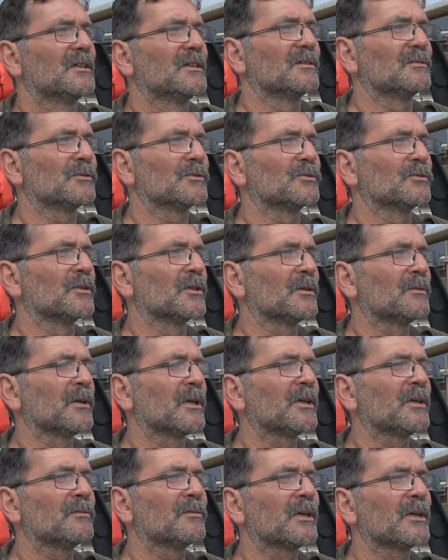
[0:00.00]
And it was only
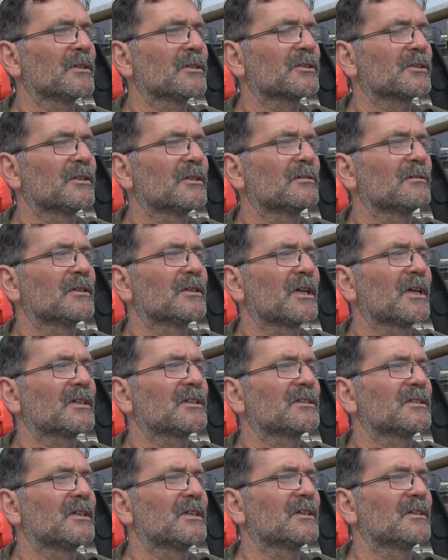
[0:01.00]
when you went to school the
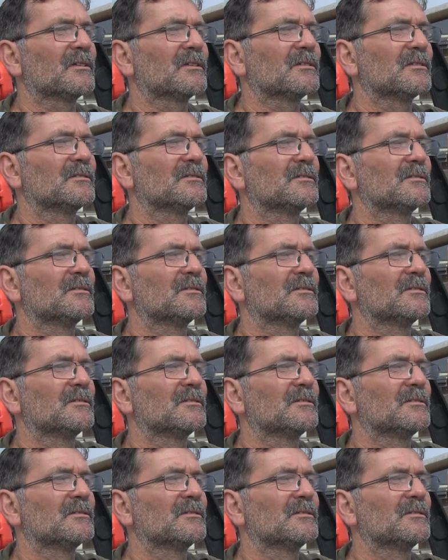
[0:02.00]
next year that